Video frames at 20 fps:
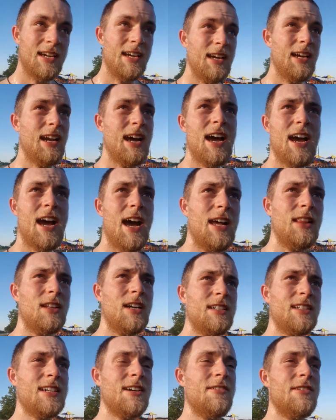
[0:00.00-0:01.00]
and I, I
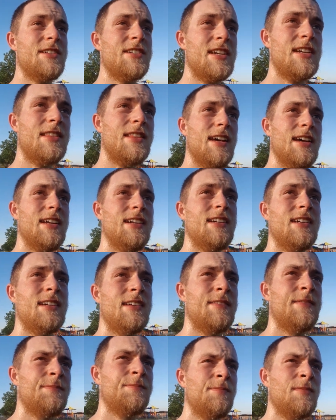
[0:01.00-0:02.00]
liked how he said that
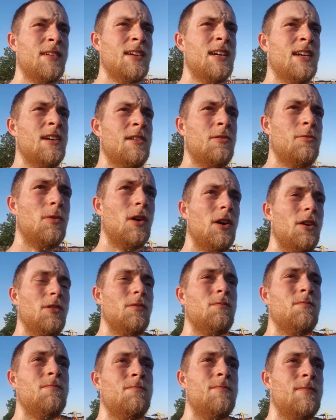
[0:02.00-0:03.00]

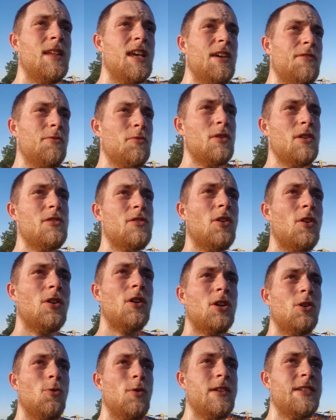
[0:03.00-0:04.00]
where even when you call
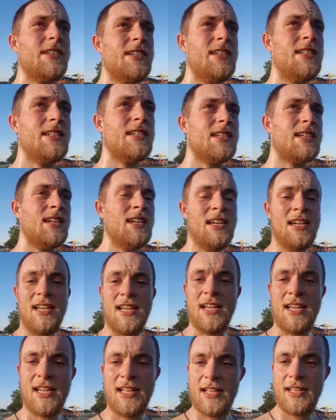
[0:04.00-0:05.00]
it coincidence
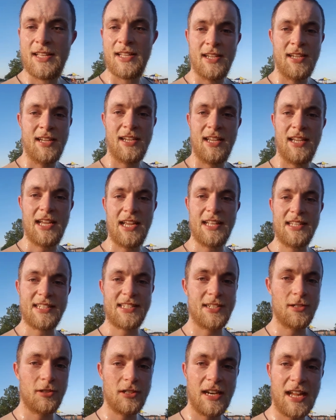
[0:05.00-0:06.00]
it's
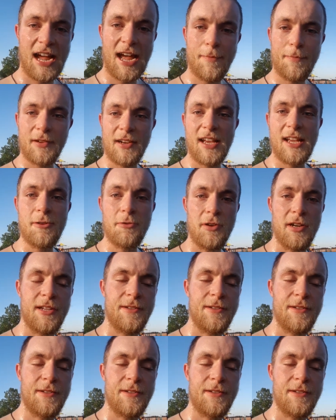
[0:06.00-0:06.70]
still going to happen anyway